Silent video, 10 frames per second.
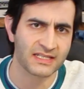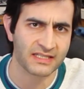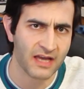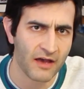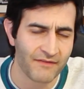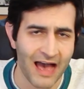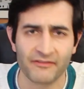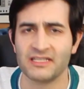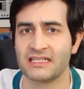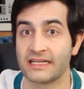stuff.
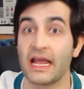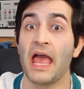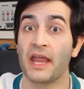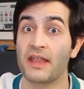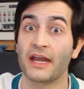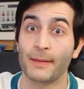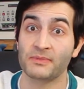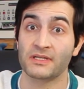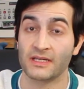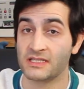Obviously not
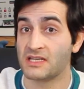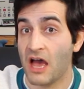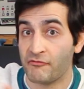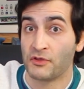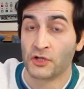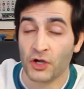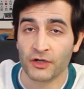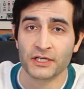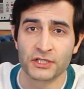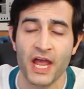up to snuff with
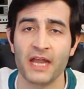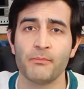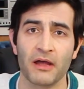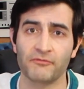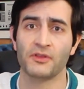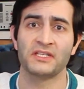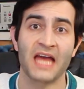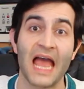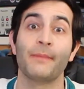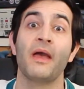current gen, but for the
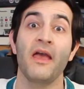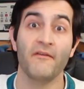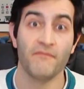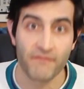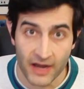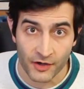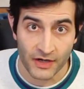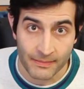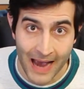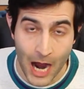time,
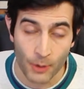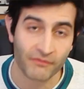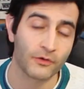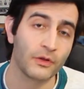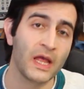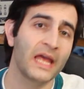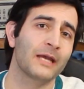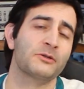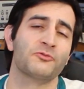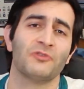very powerful.
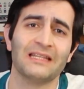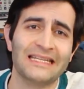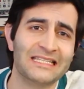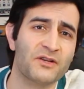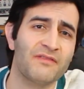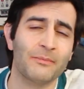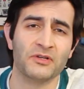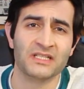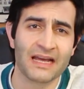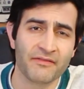It was released
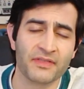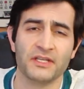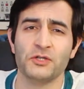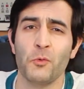November 7th,